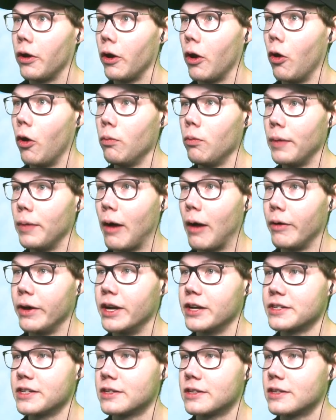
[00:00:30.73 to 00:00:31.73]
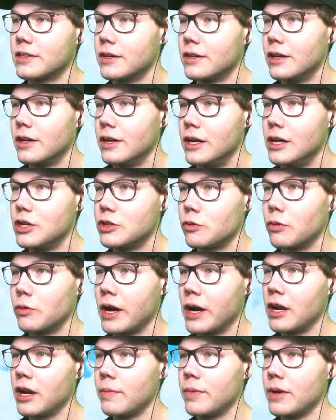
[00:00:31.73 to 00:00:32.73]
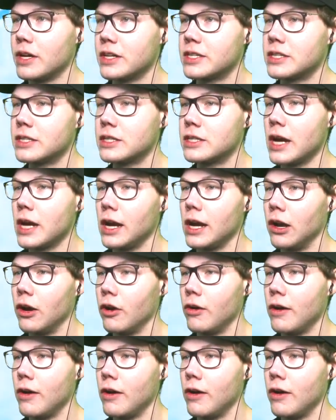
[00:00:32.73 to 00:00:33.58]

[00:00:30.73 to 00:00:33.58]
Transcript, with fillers: Oh, now he doesn't. He's ready to be a sailor